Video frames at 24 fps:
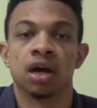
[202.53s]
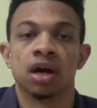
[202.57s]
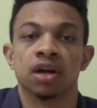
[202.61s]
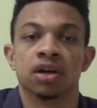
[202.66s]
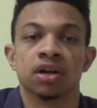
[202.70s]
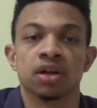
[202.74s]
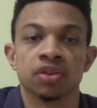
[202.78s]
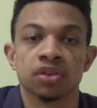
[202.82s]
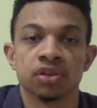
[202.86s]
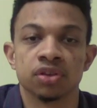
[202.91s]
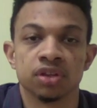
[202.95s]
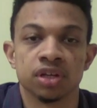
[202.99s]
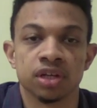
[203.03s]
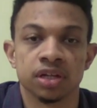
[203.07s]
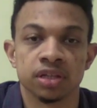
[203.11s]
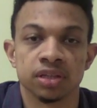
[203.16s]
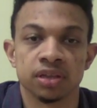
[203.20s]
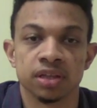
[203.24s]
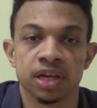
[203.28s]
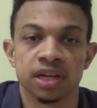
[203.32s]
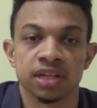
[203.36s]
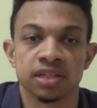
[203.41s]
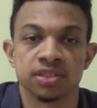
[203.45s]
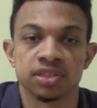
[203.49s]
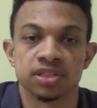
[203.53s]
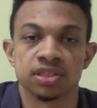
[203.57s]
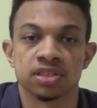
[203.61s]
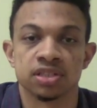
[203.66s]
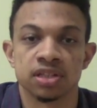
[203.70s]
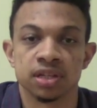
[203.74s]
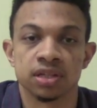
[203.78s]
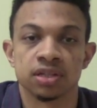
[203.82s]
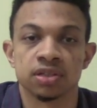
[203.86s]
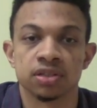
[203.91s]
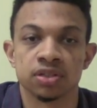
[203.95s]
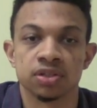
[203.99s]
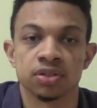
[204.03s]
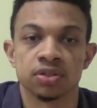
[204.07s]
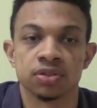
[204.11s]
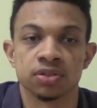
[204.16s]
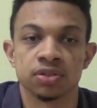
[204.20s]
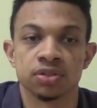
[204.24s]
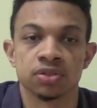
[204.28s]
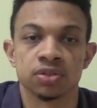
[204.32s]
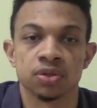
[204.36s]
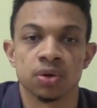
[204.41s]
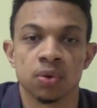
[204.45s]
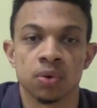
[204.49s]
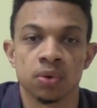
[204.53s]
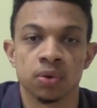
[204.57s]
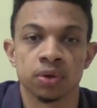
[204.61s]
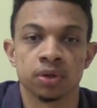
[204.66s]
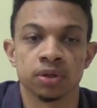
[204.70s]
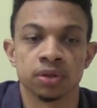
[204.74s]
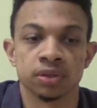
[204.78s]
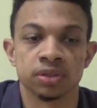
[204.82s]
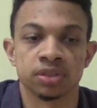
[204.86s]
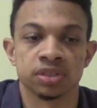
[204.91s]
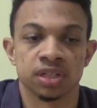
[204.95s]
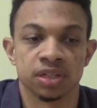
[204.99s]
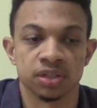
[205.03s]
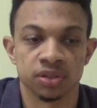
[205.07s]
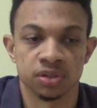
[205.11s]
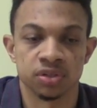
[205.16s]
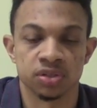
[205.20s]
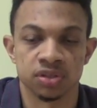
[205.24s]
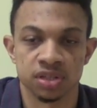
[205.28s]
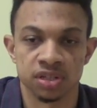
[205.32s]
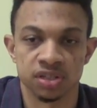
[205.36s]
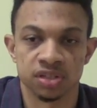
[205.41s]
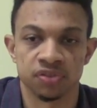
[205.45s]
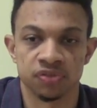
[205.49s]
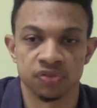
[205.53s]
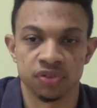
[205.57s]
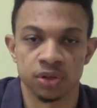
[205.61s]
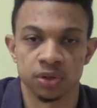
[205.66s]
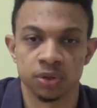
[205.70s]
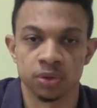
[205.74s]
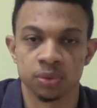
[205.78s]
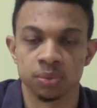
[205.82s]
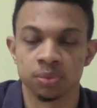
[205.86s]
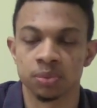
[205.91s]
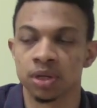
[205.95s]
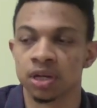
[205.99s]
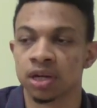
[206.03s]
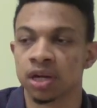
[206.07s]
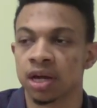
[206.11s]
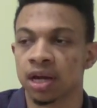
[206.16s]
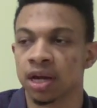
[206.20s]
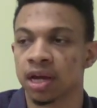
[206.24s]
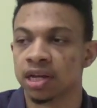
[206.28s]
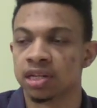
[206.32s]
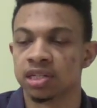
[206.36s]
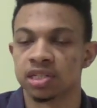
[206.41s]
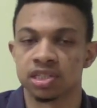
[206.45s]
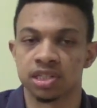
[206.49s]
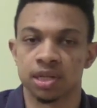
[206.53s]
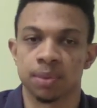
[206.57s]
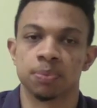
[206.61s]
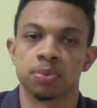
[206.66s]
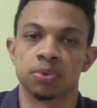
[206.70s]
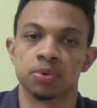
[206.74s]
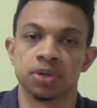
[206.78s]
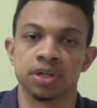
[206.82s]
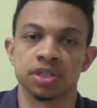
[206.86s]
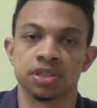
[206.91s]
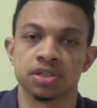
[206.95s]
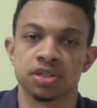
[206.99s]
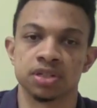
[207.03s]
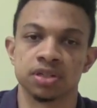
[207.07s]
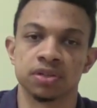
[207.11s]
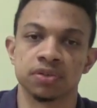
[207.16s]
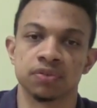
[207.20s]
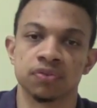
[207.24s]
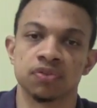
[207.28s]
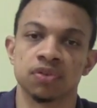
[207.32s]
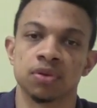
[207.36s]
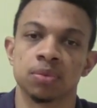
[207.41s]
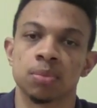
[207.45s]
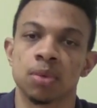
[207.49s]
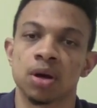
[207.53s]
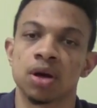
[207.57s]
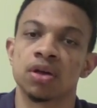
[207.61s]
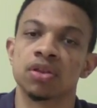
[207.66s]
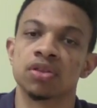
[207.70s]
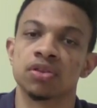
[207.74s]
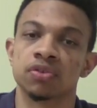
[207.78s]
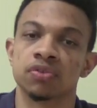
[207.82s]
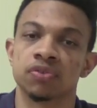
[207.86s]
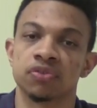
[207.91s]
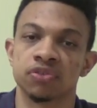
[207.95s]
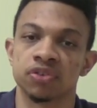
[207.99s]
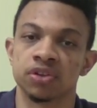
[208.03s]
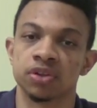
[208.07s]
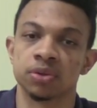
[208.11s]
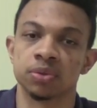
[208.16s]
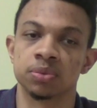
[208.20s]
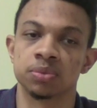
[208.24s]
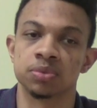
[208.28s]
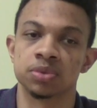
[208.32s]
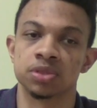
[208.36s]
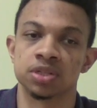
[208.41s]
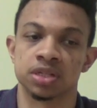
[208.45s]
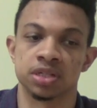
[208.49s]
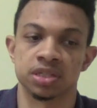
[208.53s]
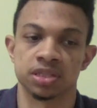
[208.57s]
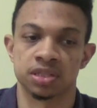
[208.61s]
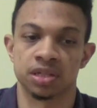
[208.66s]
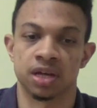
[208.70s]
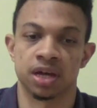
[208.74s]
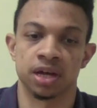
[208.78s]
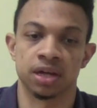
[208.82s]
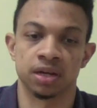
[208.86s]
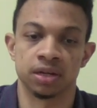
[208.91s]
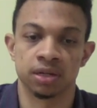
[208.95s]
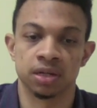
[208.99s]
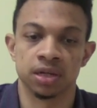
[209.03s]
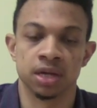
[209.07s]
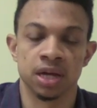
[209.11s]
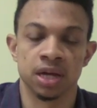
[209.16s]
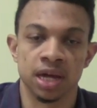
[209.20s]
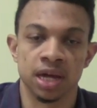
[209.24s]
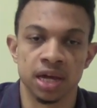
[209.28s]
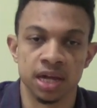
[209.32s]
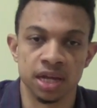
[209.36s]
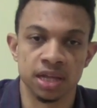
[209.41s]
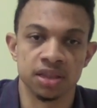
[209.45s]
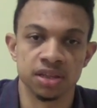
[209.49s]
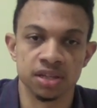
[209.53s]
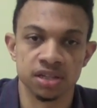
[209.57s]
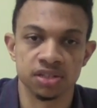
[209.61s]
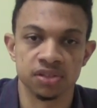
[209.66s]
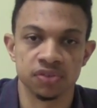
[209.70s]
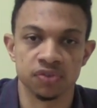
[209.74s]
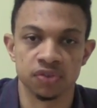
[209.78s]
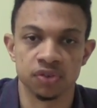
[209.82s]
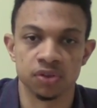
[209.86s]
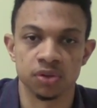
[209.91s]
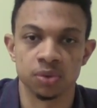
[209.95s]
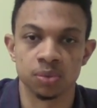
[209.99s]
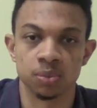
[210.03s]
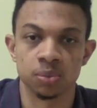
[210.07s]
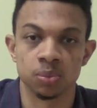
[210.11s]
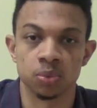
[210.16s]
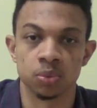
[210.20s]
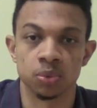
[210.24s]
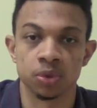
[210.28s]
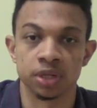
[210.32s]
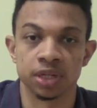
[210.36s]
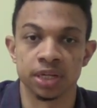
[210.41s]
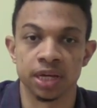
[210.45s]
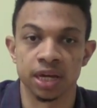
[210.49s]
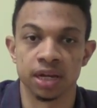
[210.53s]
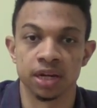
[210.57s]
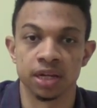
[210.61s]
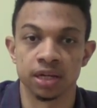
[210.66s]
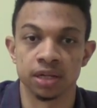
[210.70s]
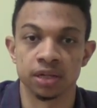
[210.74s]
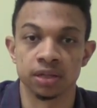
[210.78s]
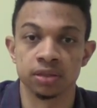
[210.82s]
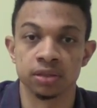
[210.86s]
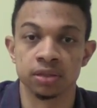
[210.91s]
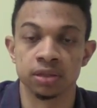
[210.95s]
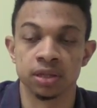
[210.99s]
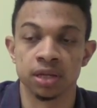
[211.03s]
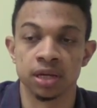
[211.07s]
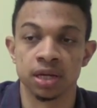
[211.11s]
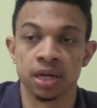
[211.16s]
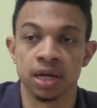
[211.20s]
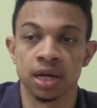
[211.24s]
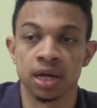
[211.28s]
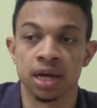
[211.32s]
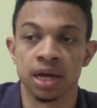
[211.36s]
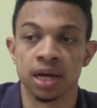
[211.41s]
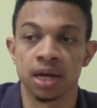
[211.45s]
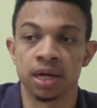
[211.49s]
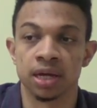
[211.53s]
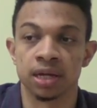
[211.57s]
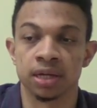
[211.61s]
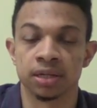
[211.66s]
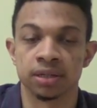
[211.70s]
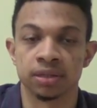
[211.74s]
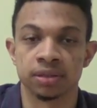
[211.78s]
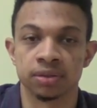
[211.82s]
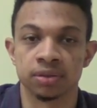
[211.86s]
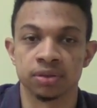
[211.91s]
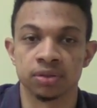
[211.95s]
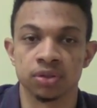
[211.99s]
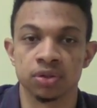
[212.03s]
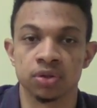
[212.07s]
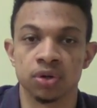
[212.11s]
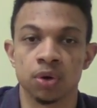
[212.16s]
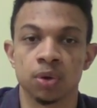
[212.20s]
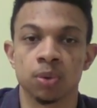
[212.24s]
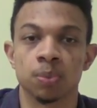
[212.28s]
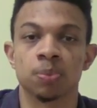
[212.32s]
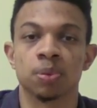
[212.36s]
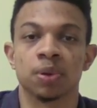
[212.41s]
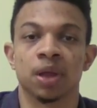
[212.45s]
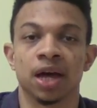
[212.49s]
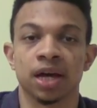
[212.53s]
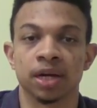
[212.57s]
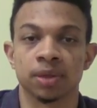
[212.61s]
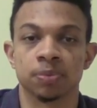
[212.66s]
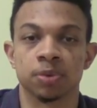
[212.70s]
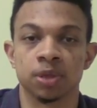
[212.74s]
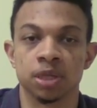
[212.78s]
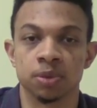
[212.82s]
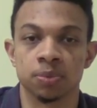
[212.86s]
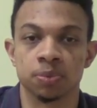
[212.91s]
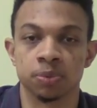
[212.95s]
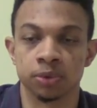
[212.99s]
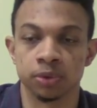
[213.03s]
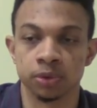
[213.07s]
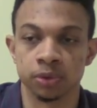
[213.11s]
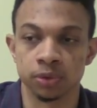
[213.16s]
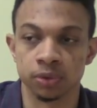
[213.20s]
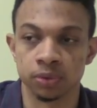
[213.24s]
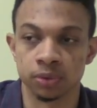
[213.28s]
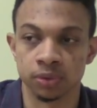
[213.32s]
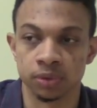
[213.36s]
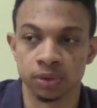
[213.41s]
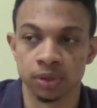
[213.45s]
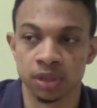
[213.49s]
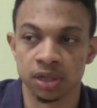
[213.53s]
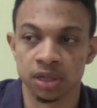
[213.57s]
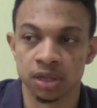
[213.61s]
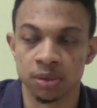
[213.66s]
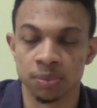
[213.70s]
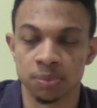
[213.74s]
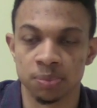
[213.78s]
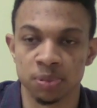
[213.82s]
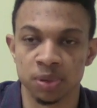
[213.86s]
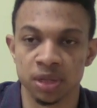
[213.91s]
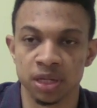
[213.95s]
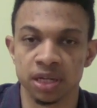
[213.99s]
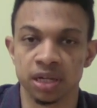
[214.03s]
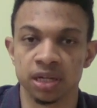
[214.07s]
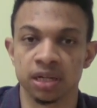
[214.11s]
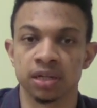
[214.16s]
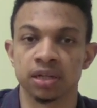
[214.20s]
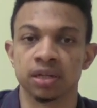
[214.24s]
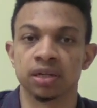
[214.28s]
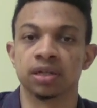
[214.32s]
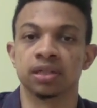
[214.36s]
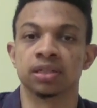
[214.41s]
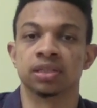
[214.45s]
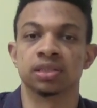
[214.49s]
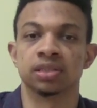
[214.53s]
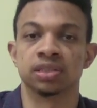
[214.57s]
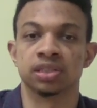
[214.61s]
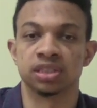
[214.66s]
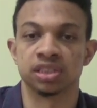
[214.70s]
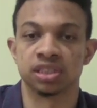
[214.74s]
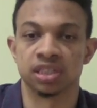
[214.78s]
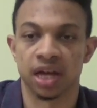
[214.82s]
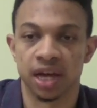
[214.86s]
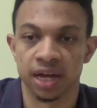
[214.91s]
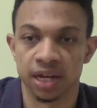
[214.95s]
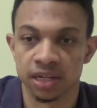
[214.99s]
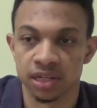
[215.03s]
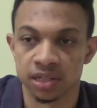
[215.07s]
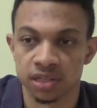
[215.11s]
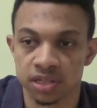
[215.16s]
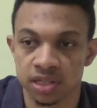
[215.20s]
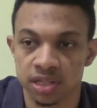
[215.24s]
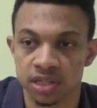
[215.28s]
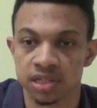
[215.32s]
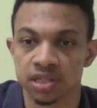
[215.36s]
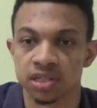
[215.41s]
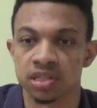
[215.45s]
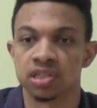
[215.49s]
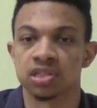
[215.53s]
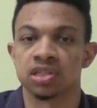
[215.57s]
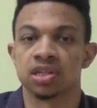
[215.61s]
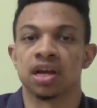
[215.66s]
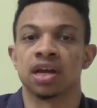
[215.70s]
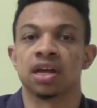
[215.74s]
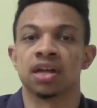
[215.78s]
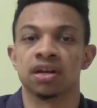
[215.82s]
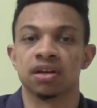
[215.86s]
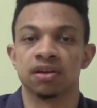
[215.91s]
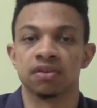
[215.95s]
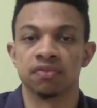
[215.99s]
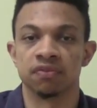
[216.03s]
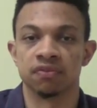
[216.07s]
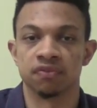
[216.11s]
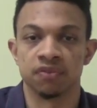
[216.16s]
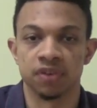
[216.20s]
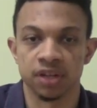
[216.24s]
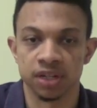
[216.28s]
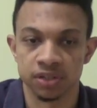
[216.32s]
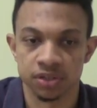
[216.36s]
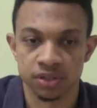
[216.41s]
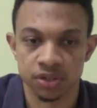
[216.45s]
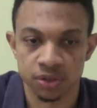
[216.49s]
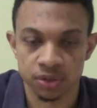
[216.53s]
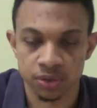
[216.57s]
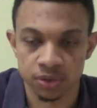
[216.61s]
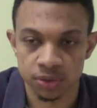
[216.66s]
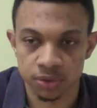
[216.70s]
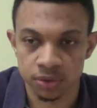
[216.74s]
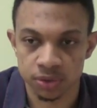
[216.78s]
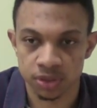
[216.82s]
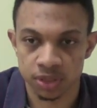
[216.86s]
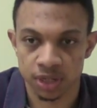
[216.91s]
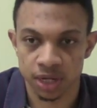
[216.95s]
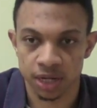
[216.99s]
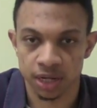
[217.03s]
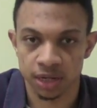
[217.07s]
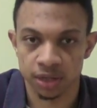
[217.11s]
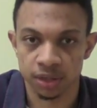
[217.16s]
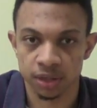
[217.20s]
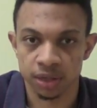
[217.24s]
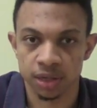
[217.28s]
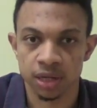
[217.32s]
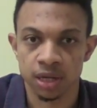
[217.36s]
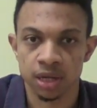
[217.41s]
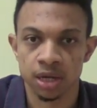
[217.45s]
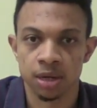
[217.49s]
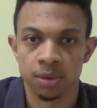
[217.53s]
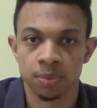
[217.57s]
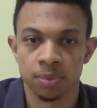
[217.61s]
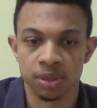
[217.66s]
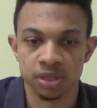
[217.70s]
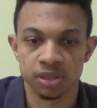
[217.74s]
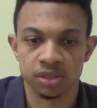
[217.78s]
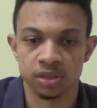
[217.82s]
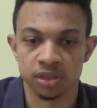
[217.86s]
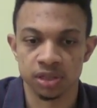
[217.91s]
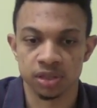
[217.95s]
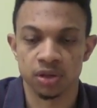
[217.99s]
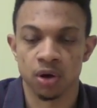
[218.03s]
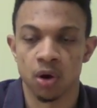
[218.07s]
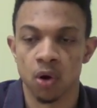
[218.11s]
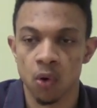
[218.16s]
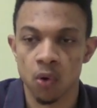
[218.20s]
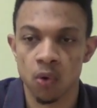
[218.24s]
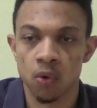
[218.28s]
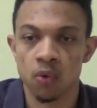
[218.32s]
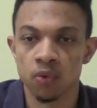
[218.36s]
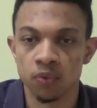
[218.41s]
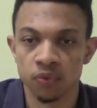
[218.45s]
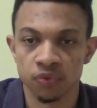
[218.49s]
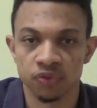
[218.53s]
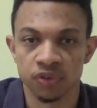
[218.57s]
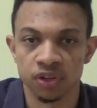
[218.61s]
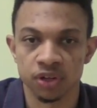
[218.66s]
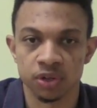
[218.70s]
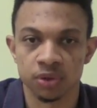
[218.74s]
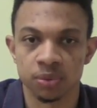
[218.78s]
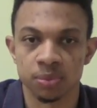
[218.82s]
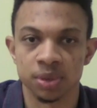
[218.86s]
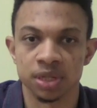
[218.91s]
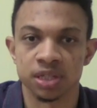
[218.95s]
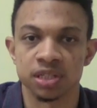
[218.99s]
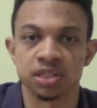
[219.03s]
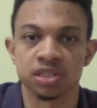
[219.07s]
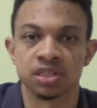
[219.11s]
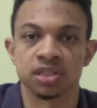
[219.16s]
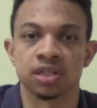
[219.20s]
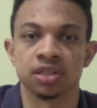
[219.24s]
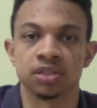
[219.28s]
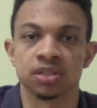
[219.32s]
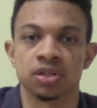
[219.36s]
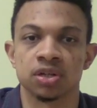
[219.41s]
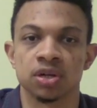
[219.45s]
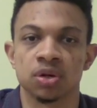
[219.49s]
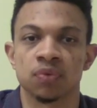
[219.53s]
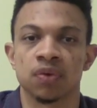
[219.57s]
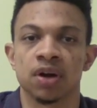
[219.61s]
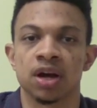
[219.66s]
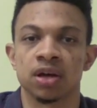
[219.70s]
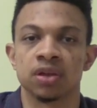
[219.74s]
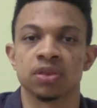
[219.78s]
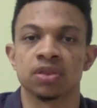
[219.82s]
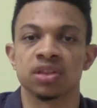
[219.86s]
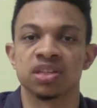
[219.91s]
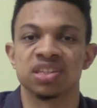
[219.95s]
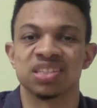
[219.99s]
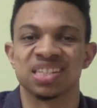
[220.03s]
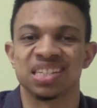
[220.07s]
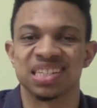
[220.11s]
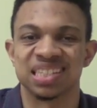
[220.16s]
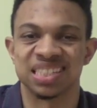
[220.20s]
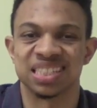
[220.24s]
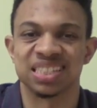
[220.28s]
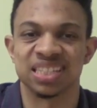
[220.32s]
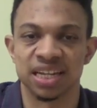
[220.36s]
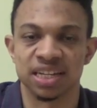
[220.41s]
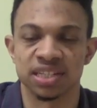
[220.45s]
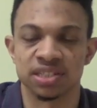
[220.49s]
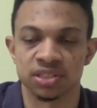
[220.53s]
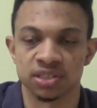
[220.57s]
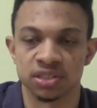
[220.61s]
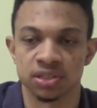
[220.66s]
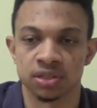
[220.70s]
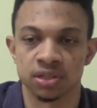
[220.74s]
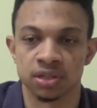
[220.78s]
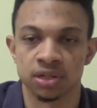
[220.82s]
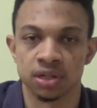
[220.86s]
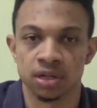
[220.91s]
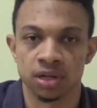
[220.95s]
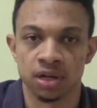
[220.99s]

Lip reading: Another thing that centers this film and separates it from other films is that in this film we're getting, you know, Black people being scientists and inventors, and basically the whole film is centered around the success